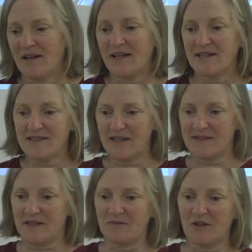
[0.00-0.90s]
guess I
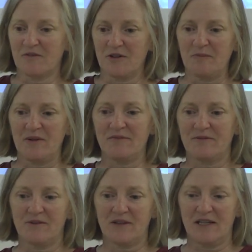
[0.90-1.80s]
skipped over it, but
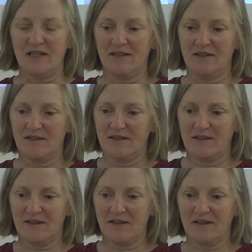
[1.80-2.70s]
for the
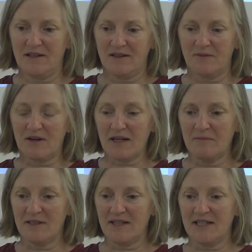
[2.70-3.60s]

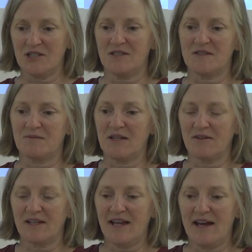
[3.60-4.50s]
recommendation is we
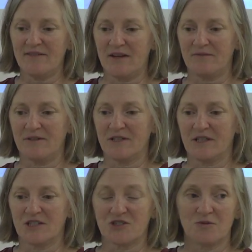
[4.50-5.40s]
only have that for the
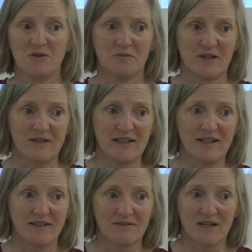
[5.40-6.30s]
control
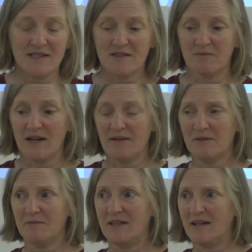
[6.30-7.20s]
period, right? So why
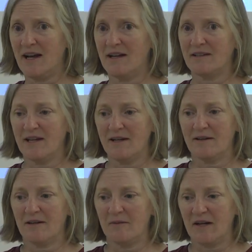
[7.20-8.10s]
would we not
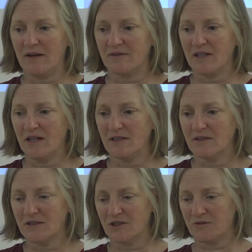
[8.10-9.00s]
care about the
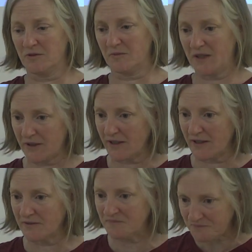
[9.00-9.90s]
uncontrolled period?